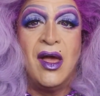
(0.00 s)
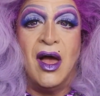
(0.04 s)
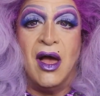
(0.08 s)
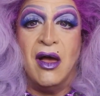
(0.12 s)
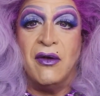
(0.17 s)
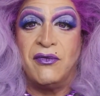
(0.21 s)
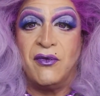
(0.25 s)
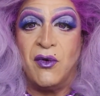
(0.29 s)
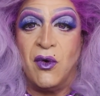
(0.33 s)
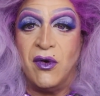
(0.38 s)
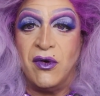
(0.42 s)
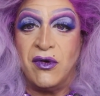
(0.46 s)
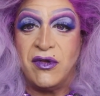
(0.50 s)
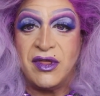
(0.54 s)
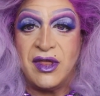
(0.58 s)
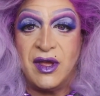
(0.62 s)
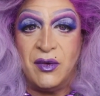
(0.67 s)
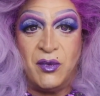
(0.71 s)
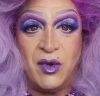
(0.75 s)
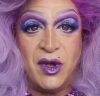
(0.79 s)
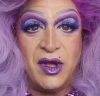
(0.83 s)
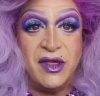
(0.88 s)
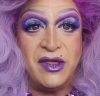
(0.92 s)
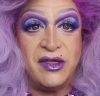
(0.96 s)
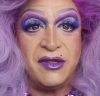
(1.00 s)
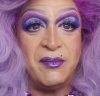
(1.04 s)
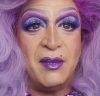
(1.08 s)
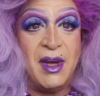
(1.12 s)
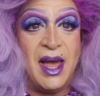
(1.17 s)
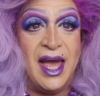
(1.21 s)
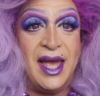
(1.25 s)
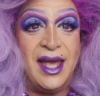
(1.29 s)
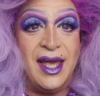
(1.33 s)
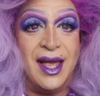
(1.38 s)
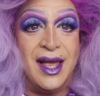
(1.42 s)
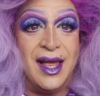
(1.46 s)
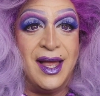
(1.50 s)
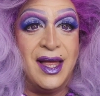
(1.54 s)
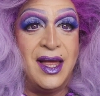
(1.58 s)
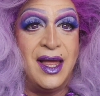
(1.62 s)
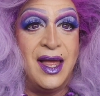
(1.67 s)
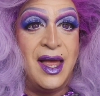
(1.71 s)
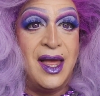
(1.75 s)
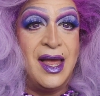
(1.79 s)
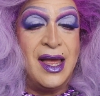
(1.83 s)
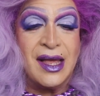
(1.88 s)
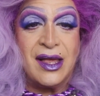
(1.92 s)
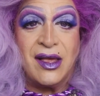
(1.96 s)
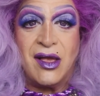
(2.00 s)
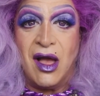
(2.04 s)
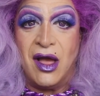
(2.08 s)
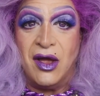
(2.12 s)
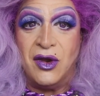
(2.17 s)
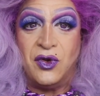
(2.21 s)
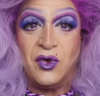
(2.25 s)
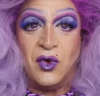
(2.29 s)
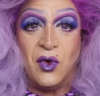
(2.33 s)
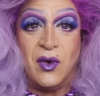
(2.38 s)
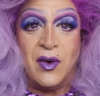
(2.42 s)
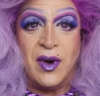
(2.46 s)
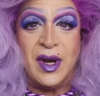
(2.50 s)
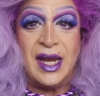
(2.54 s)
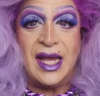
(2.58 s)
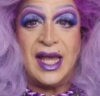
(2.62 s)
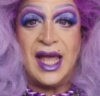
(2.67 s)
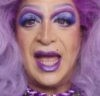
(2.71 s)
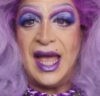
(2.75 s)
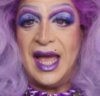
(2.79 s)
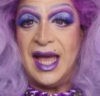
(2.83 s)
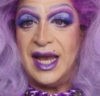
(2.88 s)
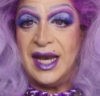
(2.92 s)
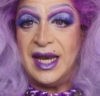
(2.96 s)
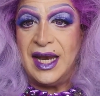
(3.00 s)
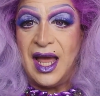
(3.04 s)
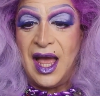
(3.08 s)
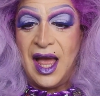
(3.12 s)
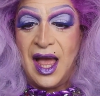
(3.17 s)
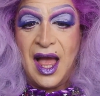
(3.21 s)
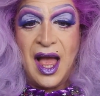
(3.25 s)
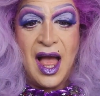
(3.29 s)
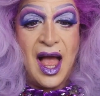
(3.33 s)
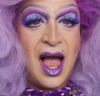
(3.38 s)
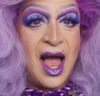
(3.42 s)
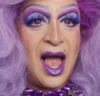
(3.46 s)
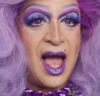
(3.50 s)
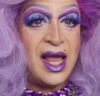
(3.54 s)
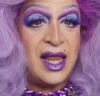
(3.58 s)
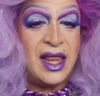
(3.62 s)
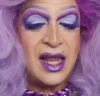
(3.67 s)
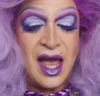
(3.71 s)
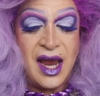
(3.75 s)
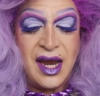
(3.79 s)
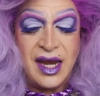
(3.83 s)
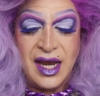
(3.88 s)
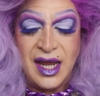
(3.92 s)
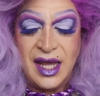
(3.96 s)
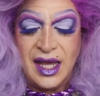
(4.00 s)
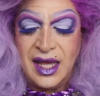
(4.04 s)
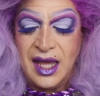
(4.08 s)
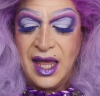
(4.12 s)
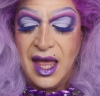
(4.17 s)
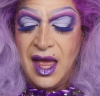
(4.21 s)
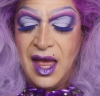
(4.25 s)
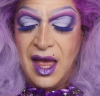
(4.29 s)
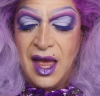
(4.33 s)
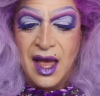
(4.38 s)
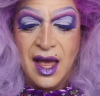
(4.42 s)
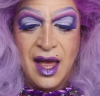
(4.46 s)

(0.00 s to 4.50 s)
Of course, there was my uh, contouring and highlighting.